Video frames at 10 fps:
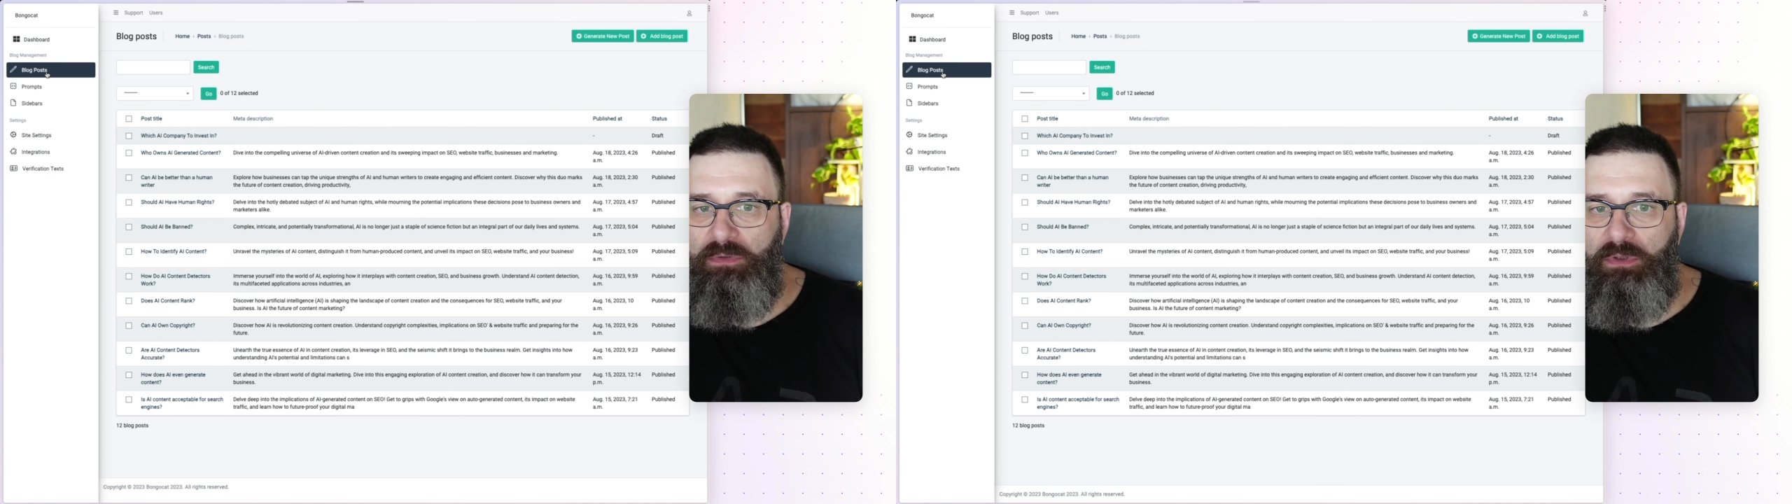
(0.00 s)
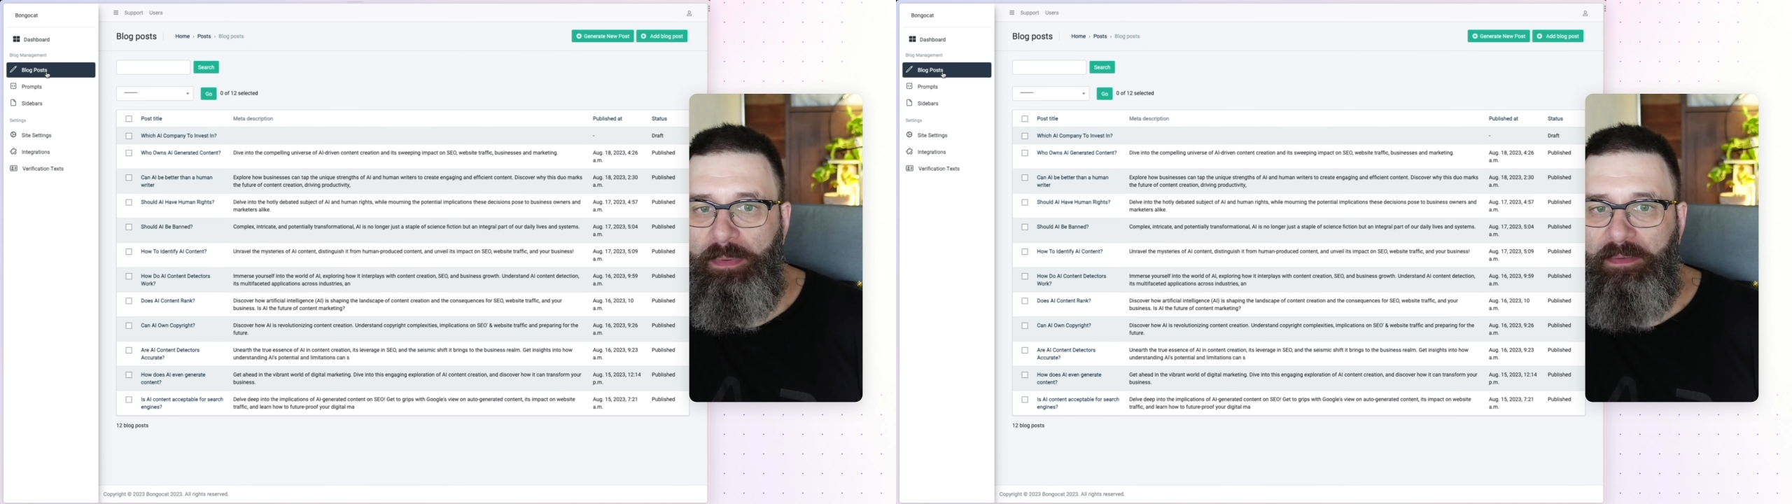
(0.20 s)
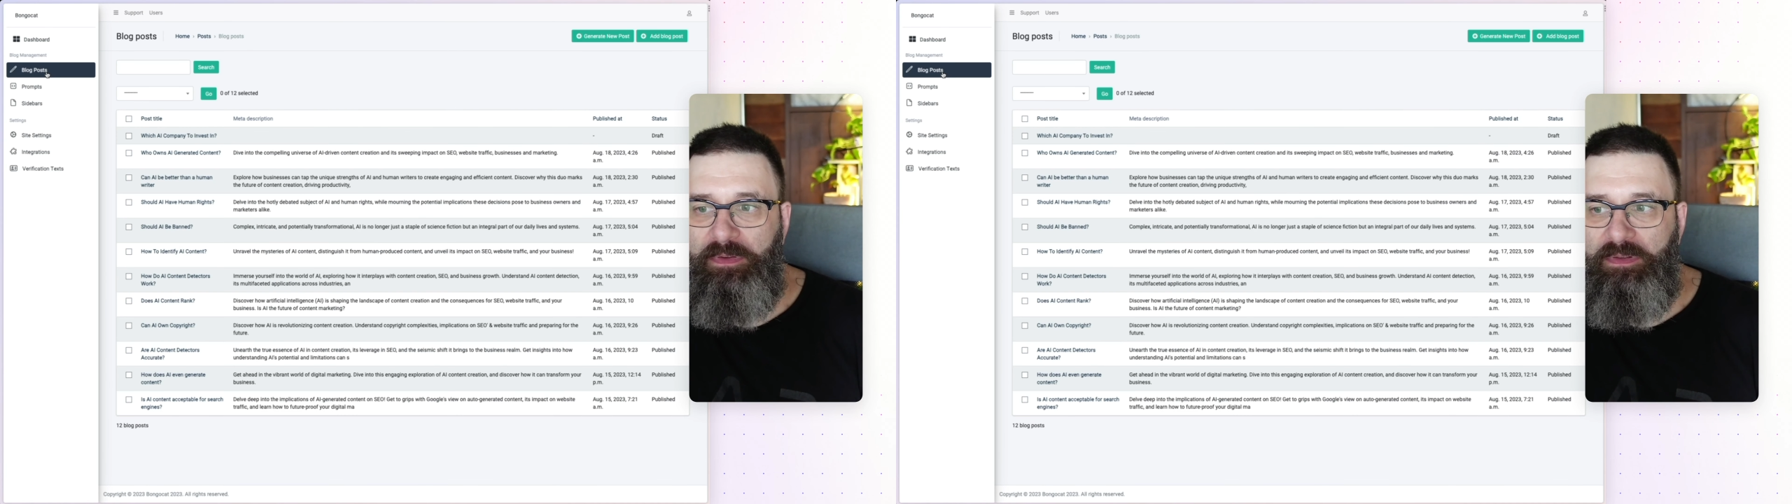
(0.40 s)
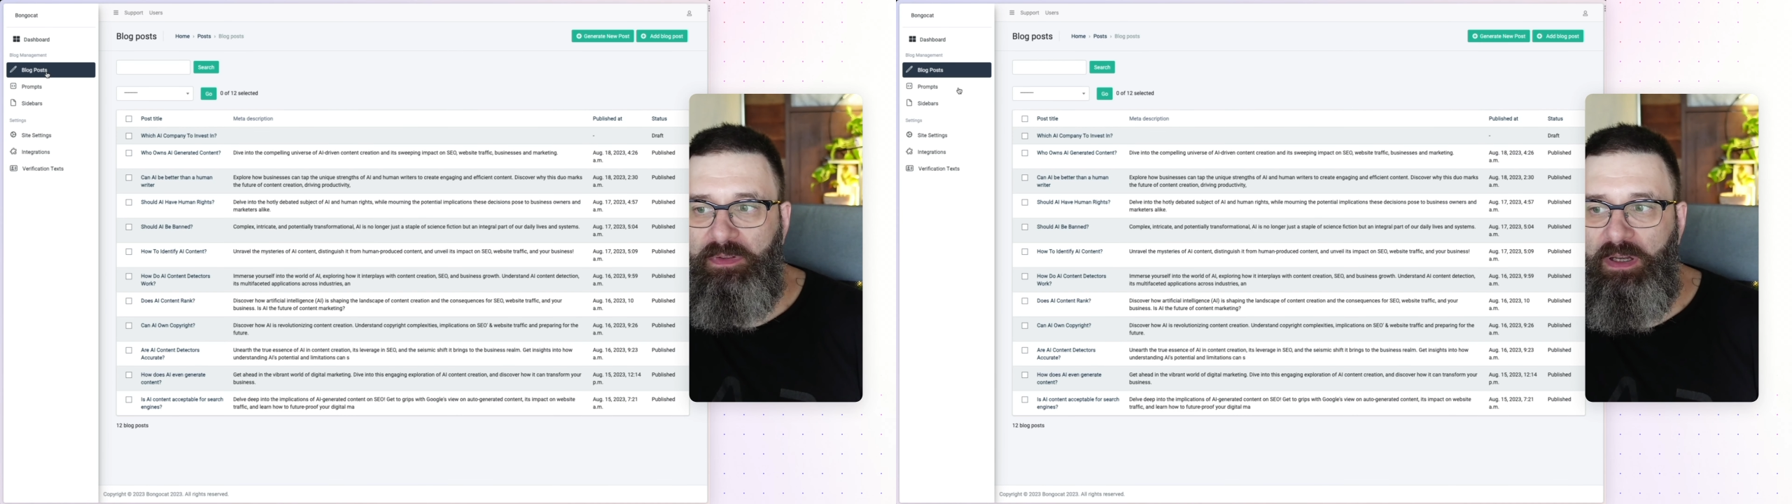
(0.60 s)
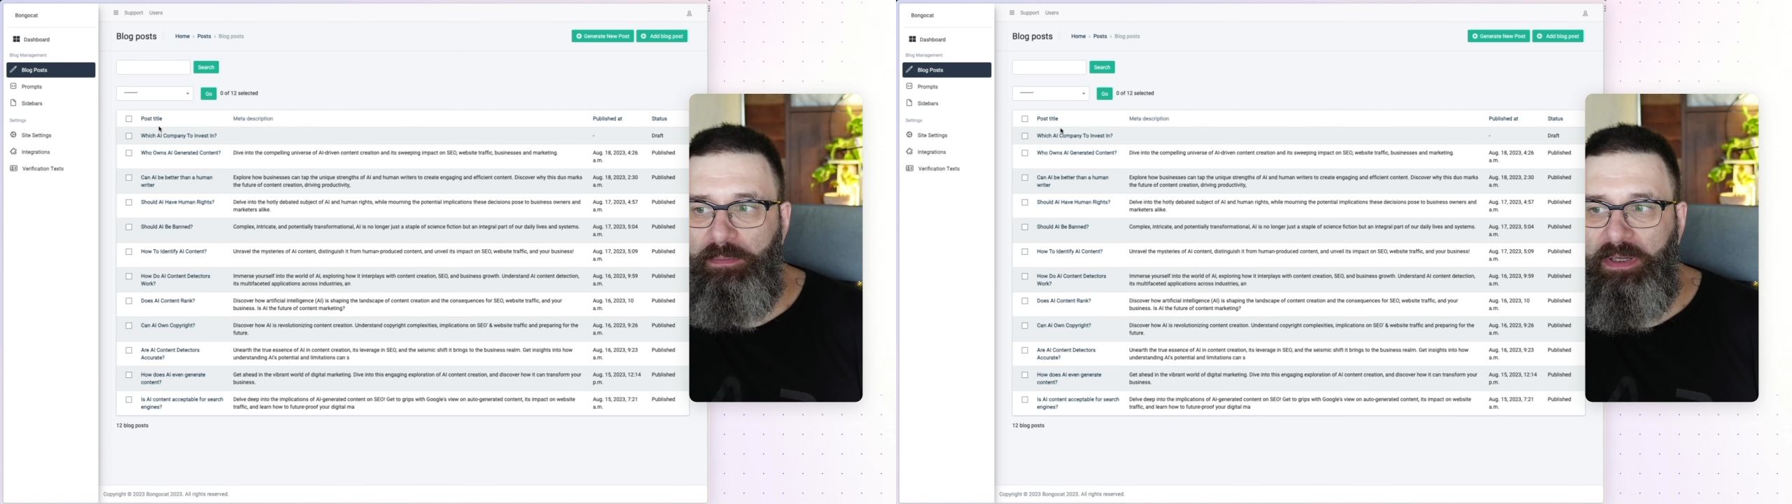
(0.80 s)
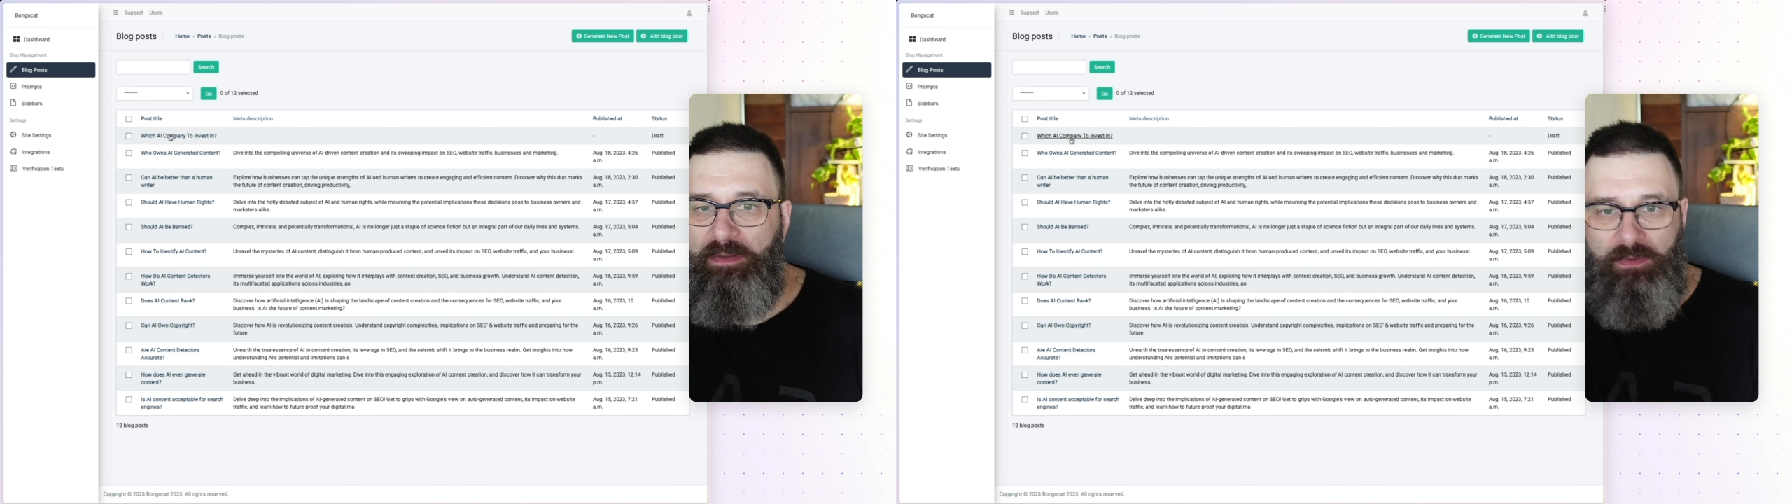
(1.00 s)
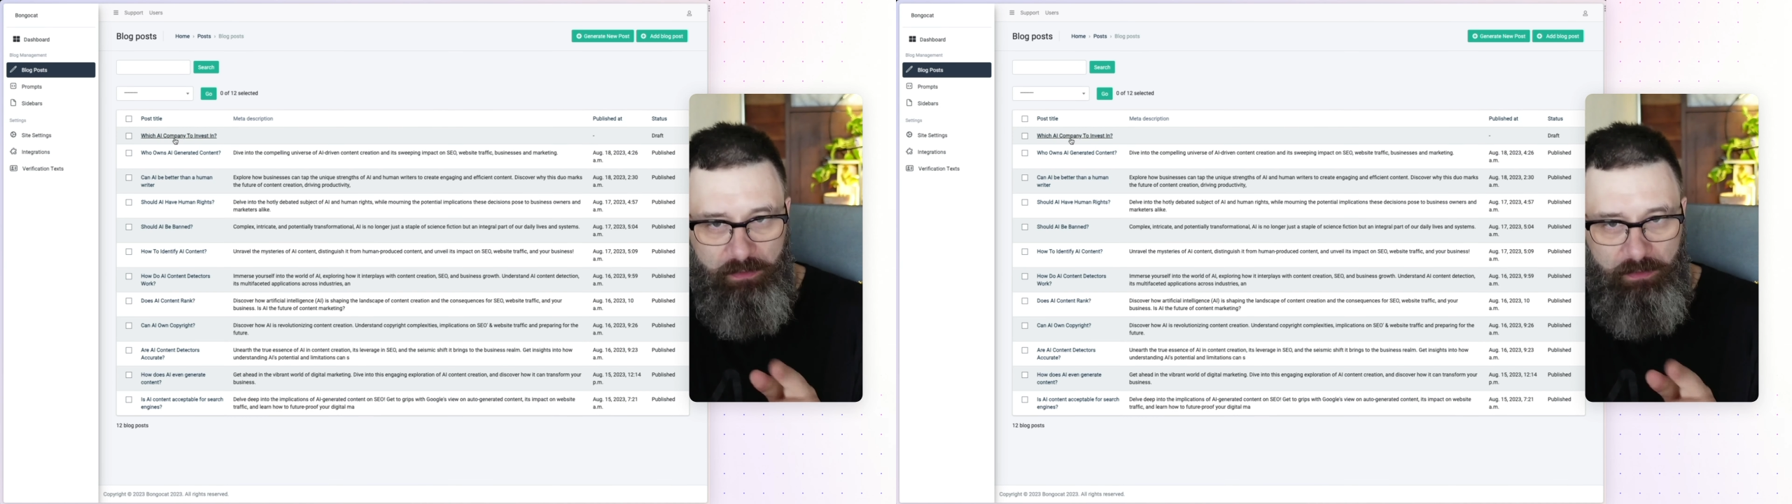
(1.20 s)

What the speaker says: talk about for the sidebars,